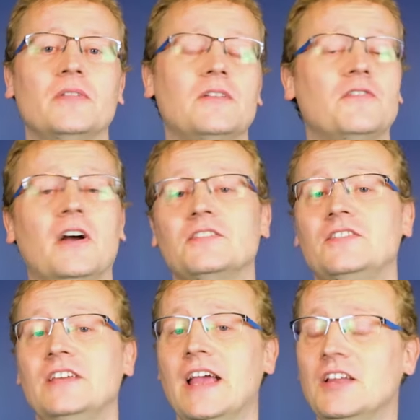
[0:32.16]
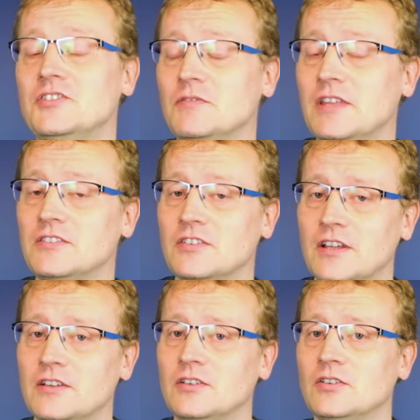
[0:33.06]
that finds the edge of the
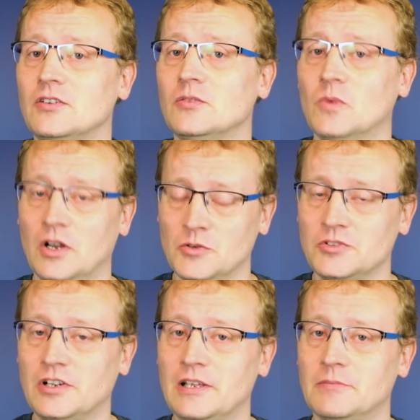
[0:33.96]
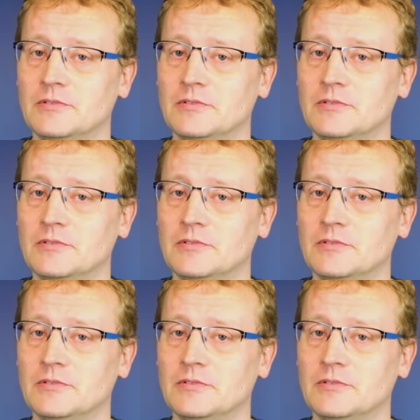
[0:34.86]
internet while you sleep.